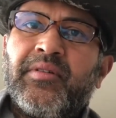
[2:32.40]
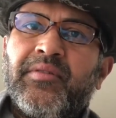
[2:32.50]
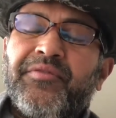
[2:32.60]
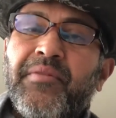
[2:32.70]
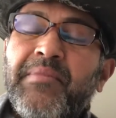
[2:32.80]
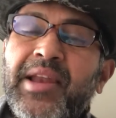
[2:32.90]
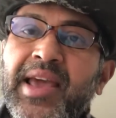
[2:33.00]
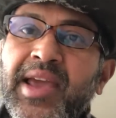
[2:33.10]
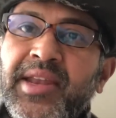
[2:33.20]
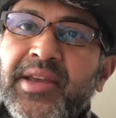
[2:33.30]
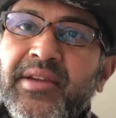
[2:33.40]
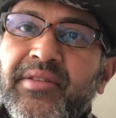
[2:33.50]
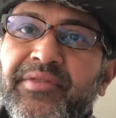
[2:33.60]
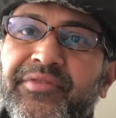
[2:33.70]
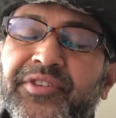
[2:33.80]
For millennia,
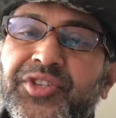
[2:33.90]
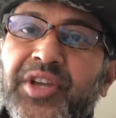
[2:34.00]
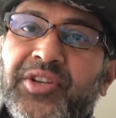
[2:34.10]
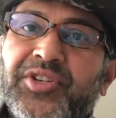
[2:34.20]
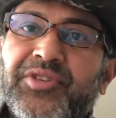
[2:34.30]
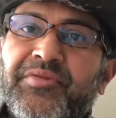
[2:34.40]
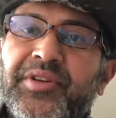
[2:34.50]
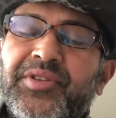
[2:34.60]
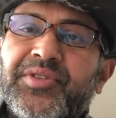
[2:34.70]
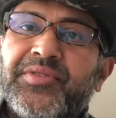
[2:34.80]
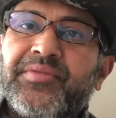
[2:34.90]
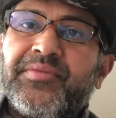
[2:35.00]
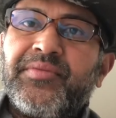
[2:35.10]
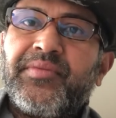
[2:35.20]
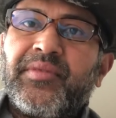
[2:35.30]
for centuries,
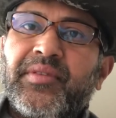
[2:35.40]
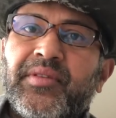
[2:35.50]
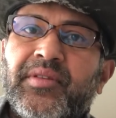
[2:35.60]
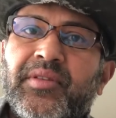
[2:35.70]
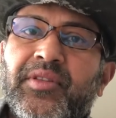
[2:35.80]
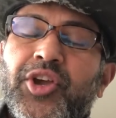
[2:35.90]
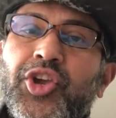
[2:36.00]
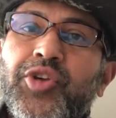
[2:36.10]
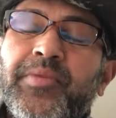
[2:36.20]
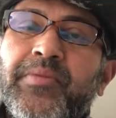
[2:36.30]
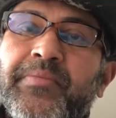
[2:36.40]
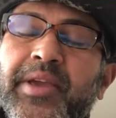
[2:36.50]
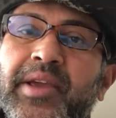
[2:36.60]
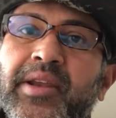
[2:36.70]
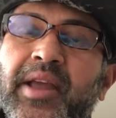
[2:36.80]
the human
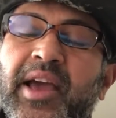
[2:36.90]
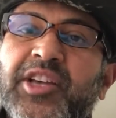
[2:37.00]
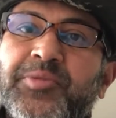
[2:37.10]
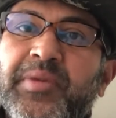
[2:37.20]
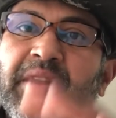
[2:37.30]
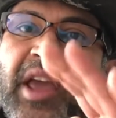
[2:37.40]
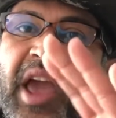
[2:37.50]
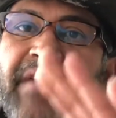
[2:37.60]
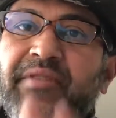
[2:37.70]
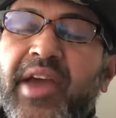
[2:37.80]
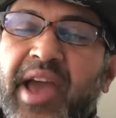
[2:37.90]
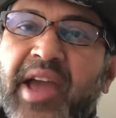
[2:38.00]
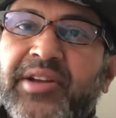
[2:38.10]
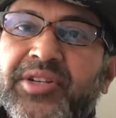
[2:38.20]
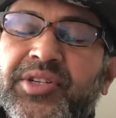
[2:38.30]
being has been heavy
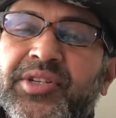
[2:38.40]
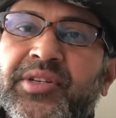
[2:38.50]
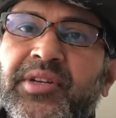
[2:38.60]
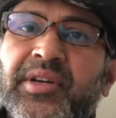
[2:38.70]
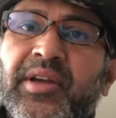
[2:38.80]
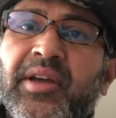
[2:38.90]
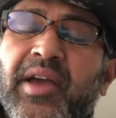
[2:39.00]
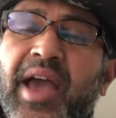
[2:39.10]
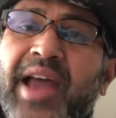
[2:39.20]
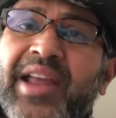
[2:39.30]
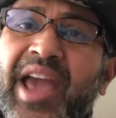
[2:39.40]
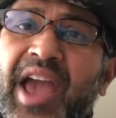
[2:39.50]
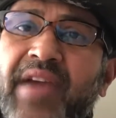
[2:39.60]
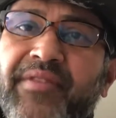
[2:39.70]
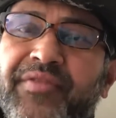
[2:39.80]
handed and
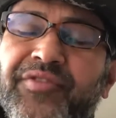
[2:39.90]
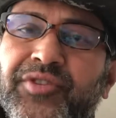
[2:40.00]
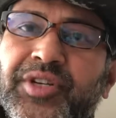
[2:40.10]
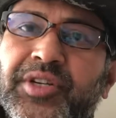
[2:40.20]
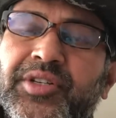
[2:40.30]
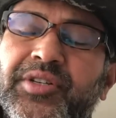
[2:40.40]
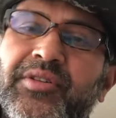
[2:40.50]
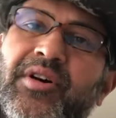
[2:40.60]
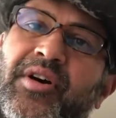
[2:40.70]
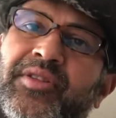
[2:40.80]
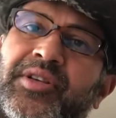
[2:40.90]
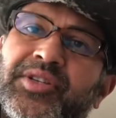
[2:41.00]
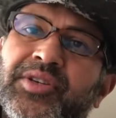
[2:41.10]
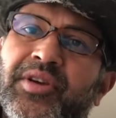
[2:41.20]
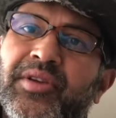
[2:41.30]
heavy footed on this
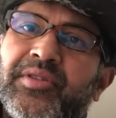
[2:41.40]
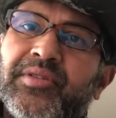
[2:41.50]
earth